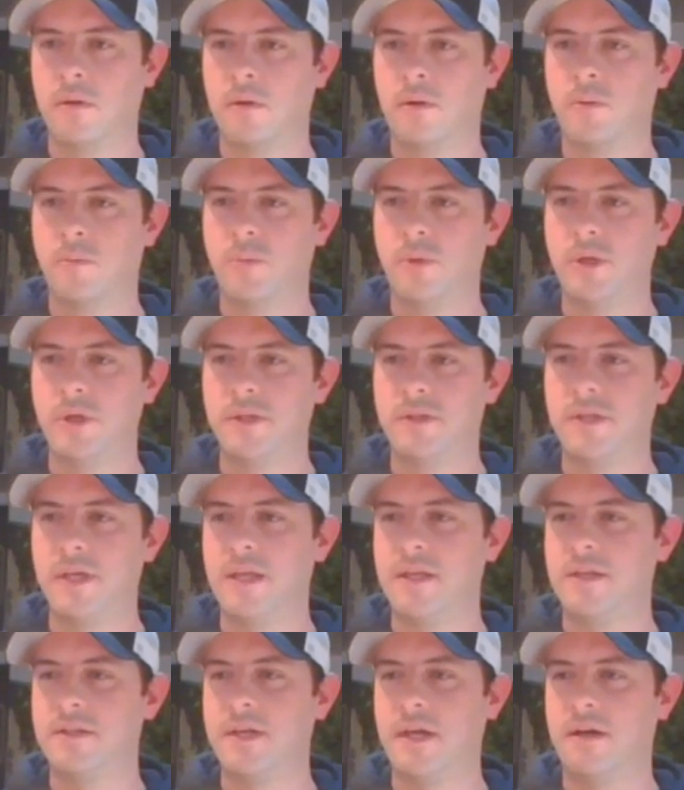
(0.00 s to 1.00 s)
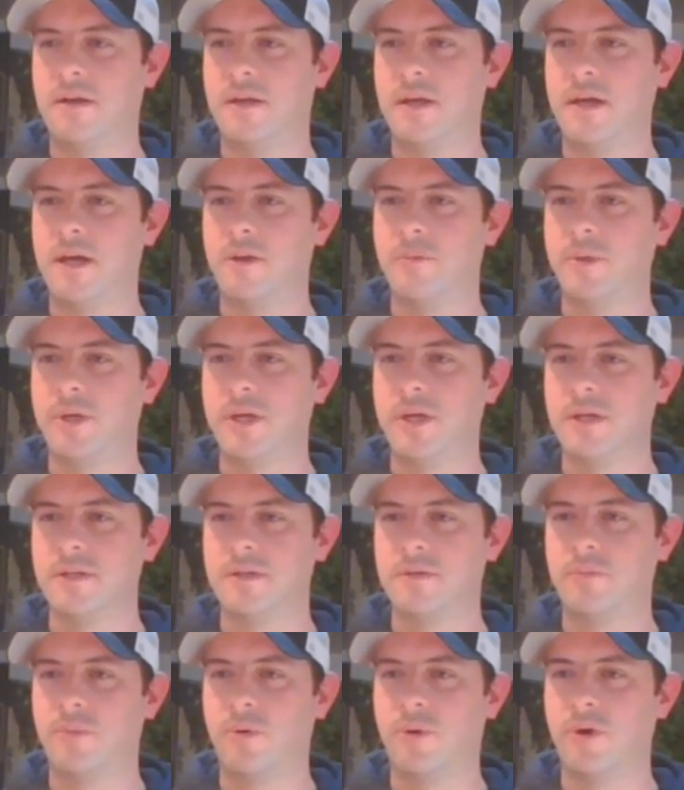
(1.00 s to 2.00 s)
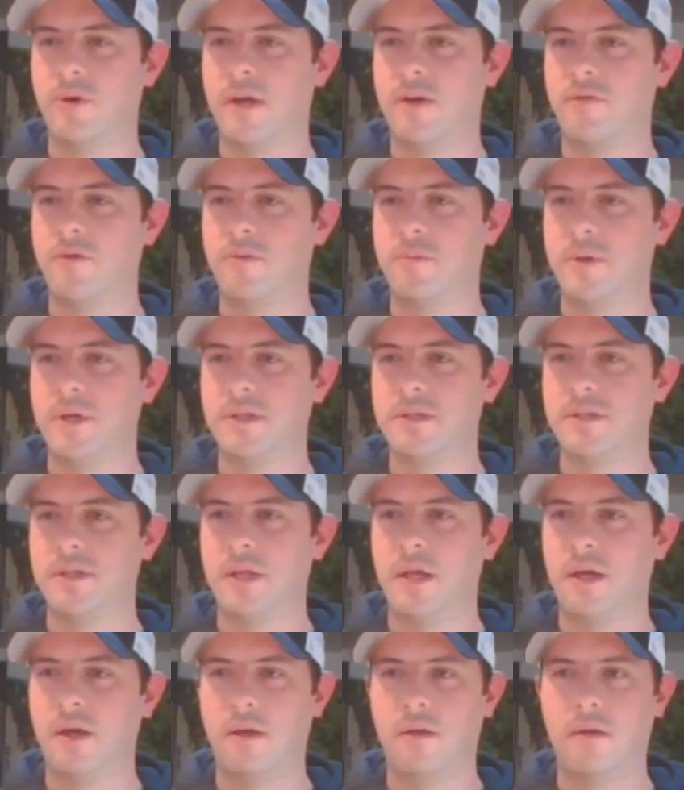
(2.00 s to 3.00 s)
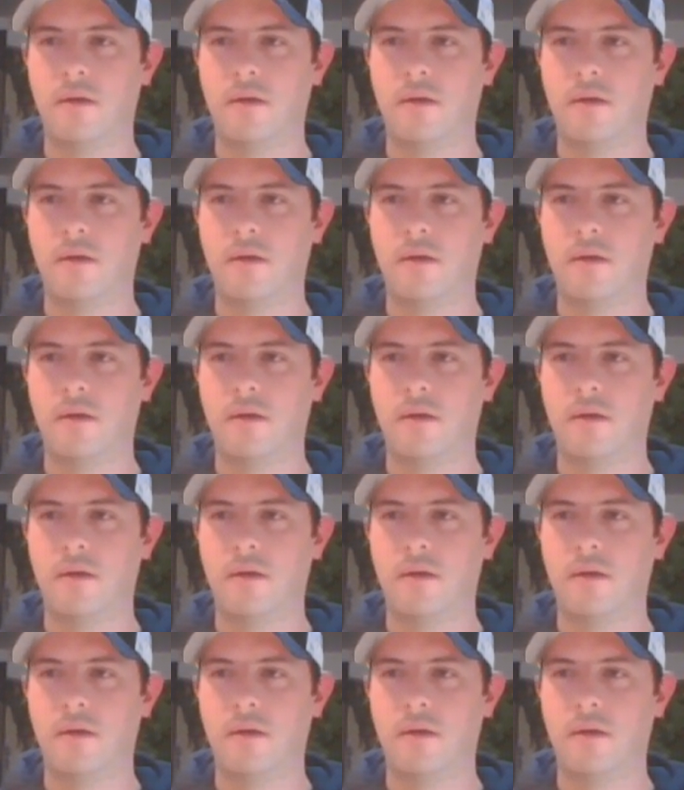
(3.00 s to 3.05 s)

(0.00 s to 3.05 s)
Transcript: please say this out loud because it's important. Everybody stay.